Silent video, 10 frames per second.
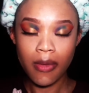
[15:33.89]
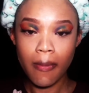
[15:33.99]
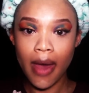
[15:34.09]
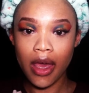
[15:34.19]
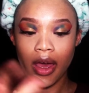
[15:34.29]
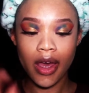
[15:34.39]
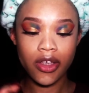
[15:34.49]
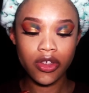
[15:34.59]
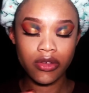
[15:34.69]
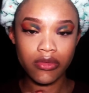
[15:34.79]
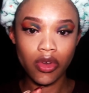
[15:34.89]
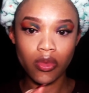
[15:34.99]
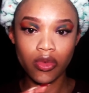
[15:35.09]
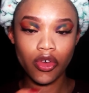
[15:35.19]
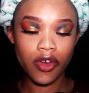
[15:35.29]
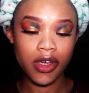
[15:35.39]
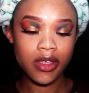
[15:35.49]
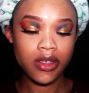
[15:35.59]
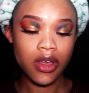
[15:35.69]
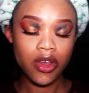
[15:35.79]
my eyes don't
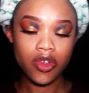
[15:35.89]
crease.